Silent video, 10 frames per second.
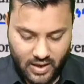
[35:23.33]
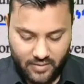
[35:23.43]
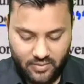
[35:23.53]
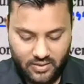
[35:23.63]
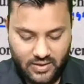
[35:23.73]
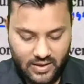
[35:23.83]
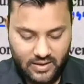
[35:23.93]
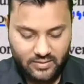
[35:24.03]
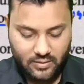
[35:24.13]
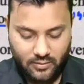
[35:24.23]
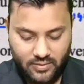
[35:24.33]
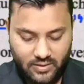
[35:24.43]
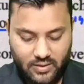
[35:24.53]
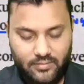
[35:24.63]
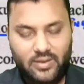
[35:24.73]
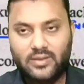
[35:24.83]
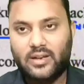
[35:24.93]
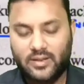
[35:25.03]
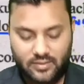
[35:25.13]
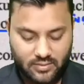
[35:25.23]
average dilation of the cervix,
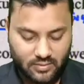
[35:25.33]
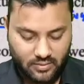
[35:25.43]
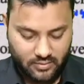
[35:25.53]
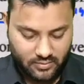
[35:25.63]
that is